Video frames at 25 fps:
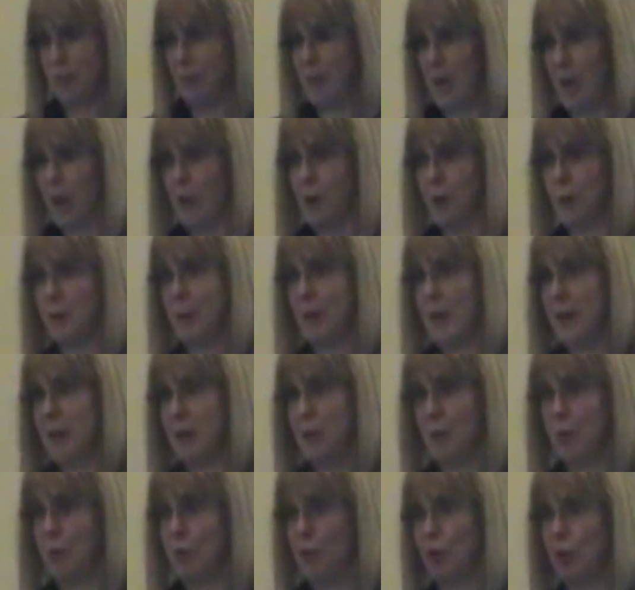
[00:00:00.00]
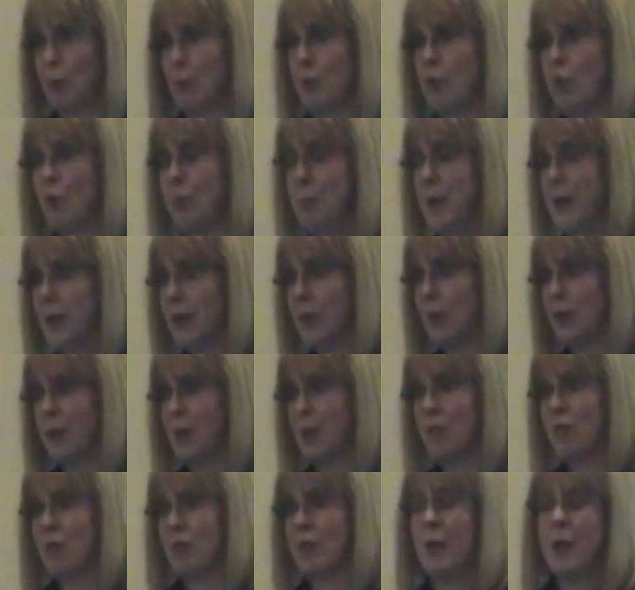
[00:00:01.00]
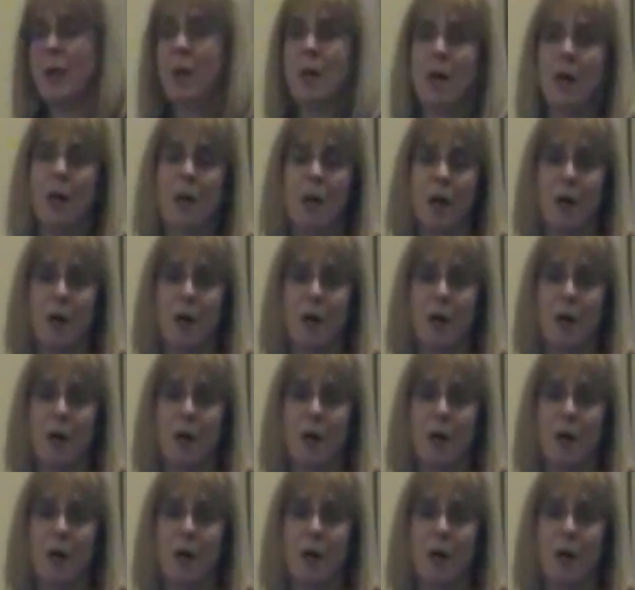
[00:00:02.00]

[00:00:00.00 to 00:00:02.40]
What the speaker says: fellow native German speakers.